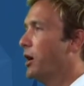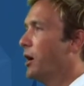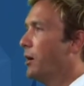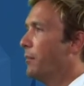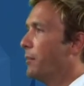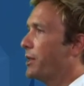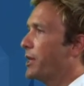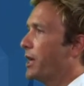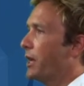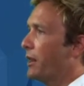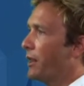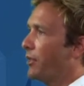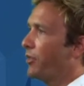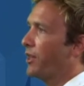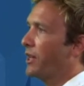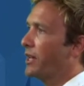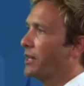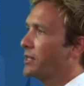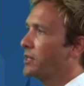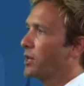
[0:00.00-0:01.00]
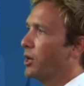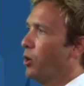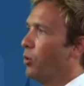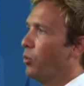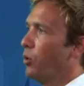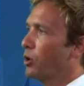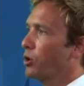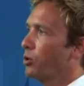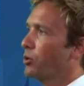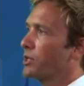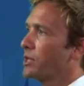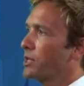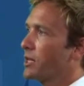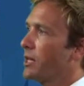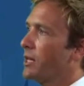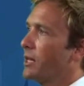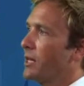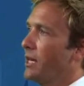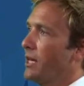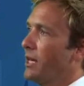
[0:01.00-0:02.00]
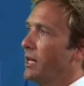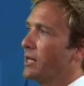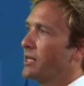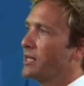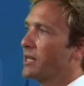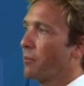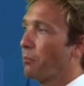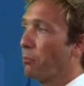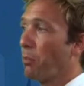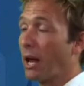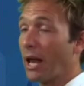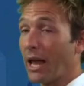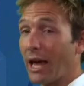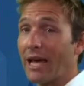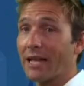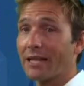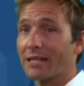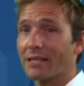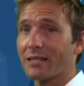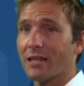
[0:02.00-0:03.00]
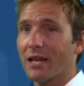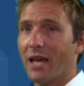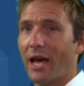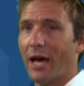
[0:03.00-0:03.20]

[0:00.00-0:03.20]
But the other thing is what you're seeing here is that plants